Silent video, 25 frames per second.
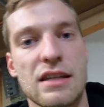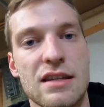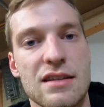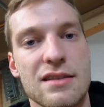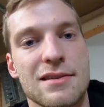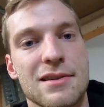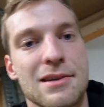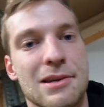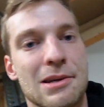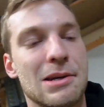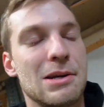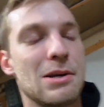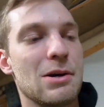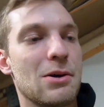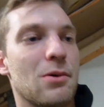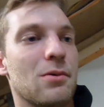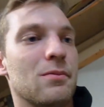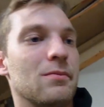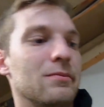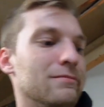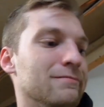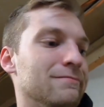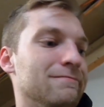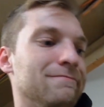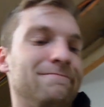easy to do.
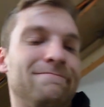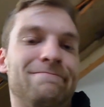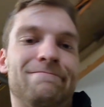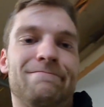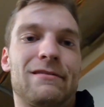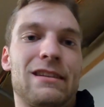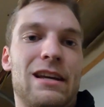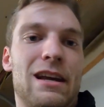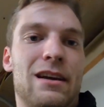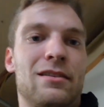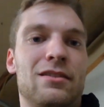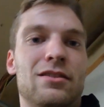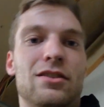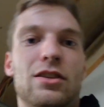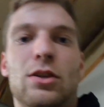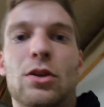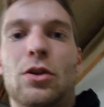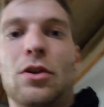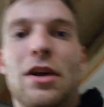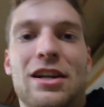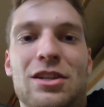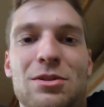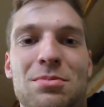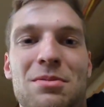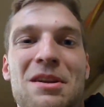Yeah, just a
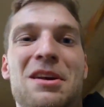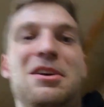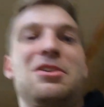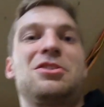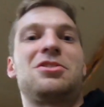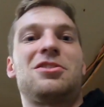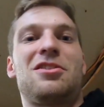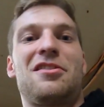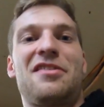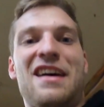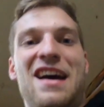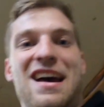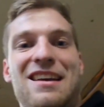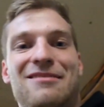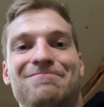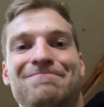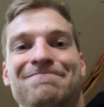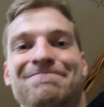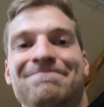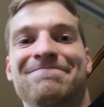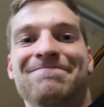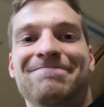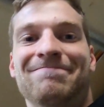little explanation on that.